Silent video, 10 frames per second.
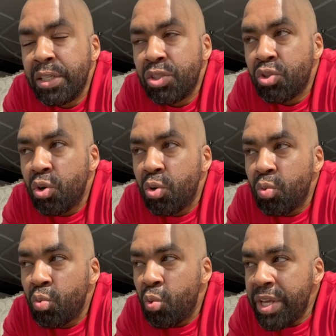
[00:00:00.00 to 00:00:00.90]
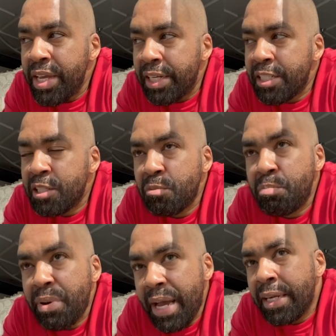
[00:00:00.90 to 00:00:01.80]
So we
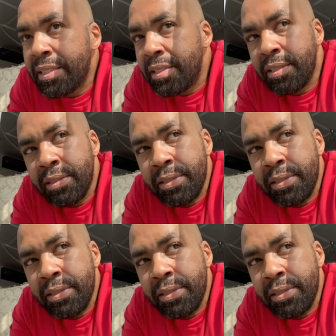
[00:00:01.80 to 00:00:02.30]
expect